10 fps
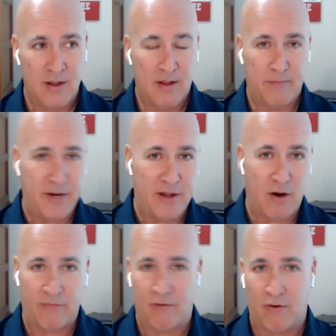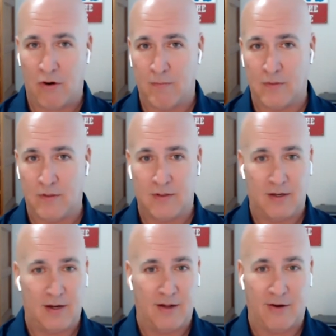P D R firms,
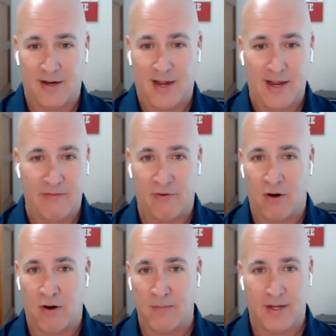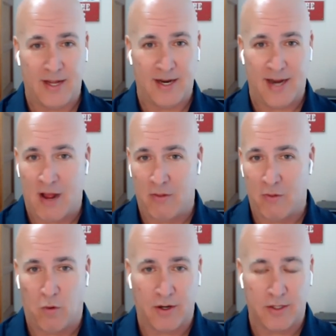other I A firms, and now the
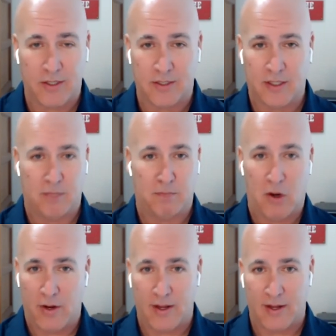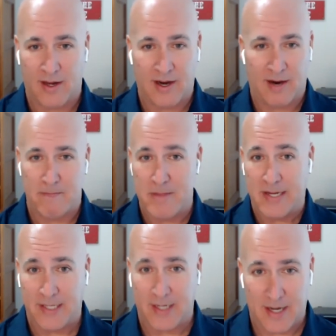work is just exploding, and I'm
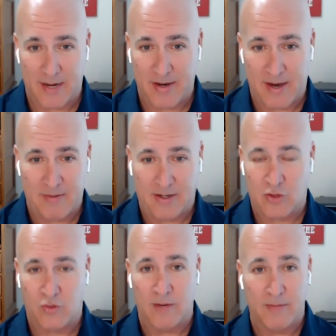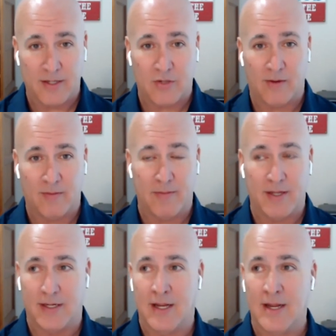busy. I mean, I'm extremely, extremely
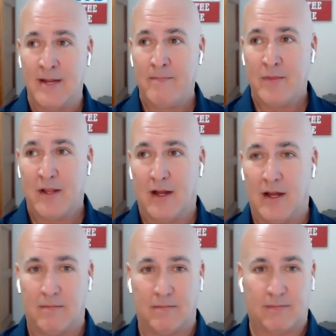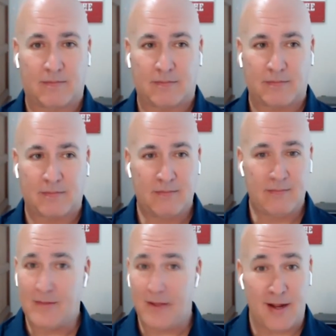busy. Um,
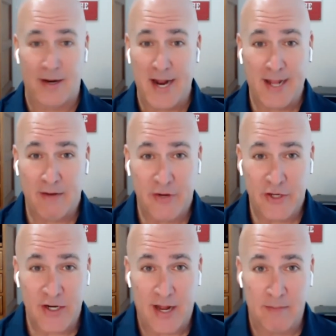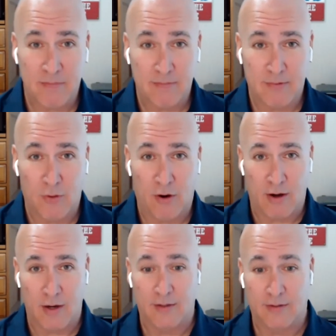Not a lot of fishing time going on